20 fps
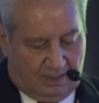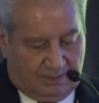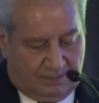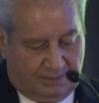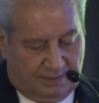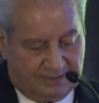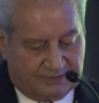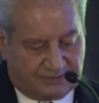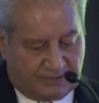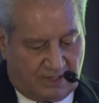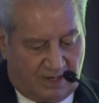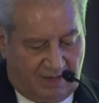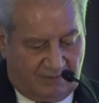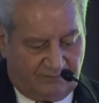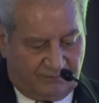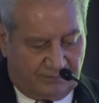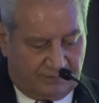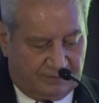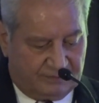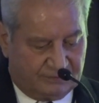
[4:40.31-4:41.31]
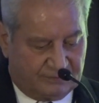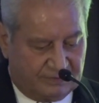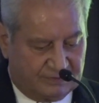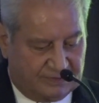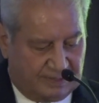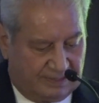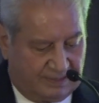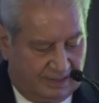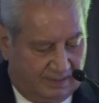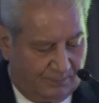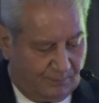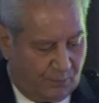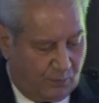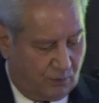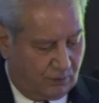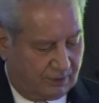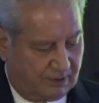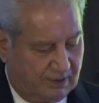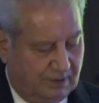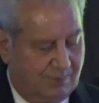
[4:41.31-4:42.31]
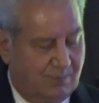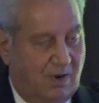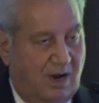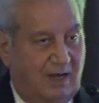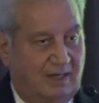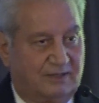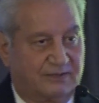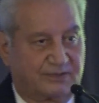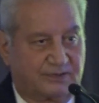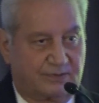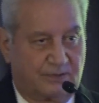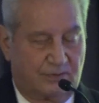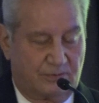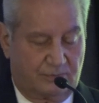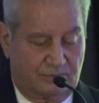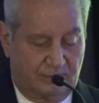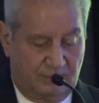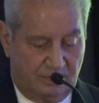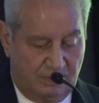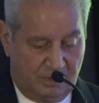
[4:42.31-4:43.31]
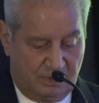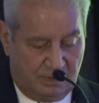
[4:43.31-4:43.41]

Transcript: This conference is an important milestone